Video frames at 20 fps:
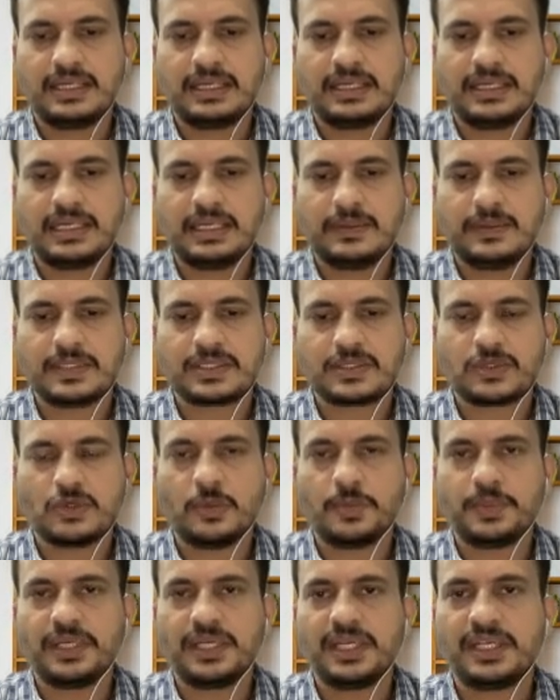I was
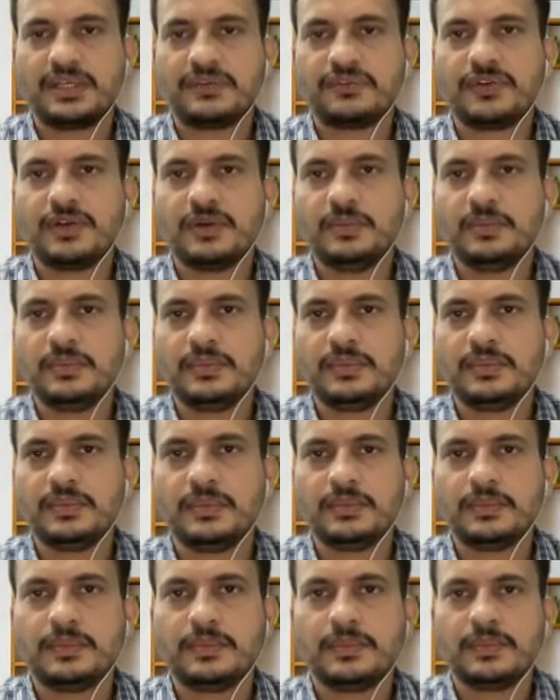copying it from
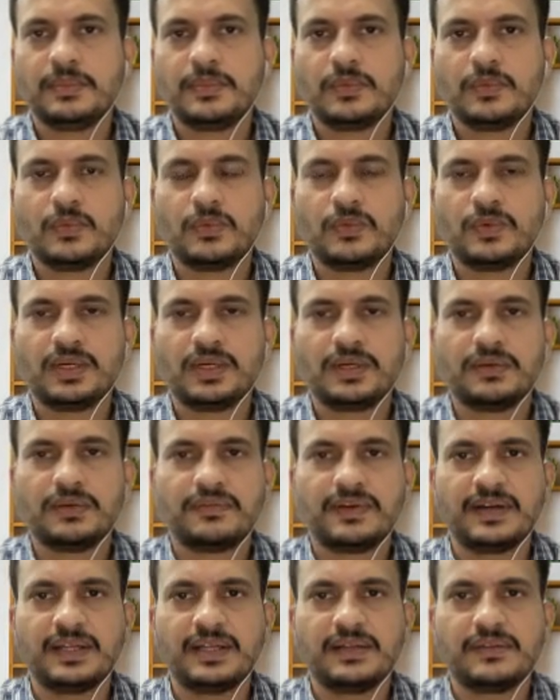Word
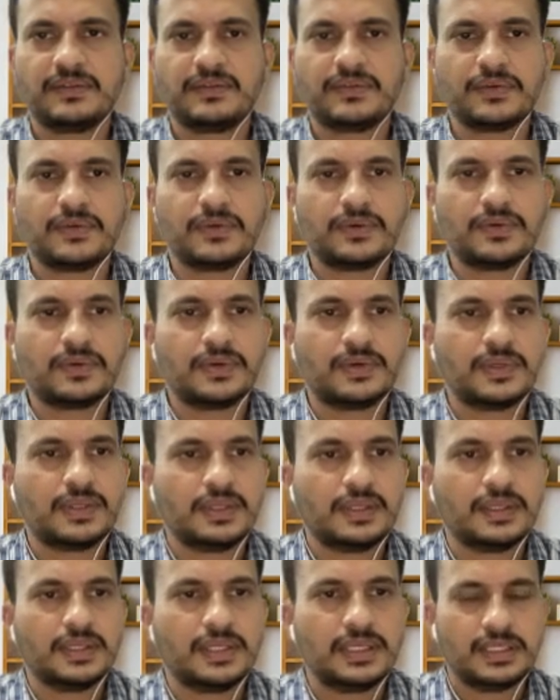file. So
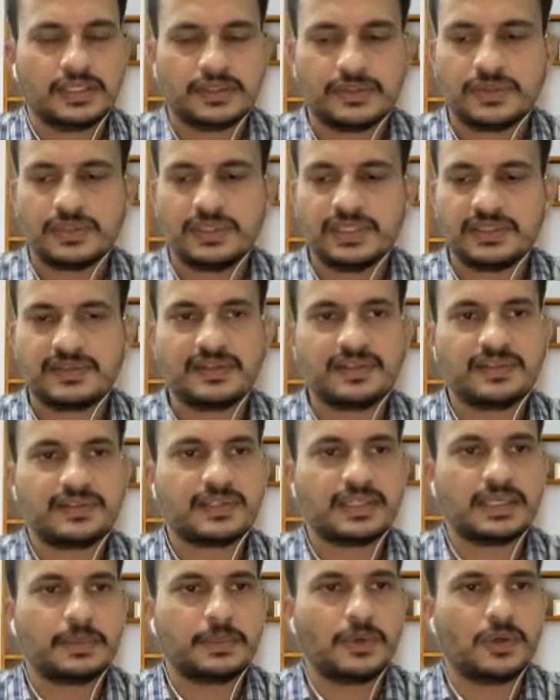this is
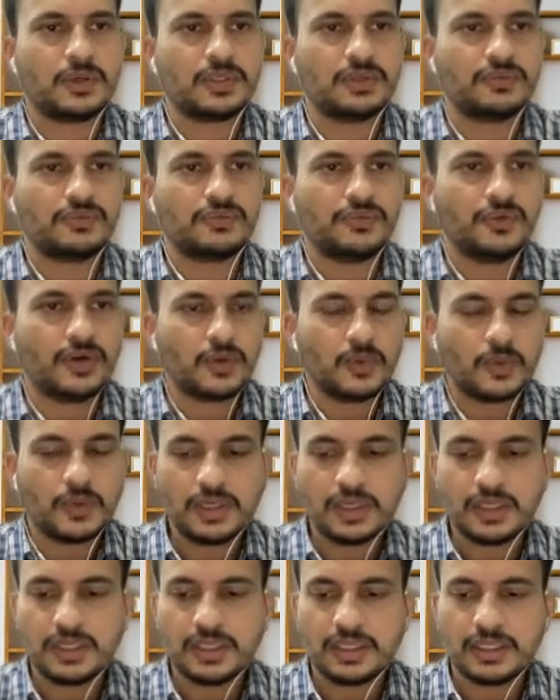about the
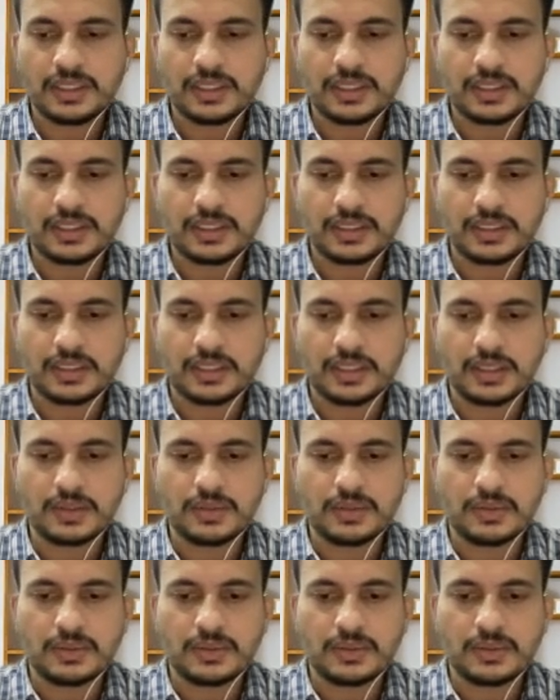forward. Now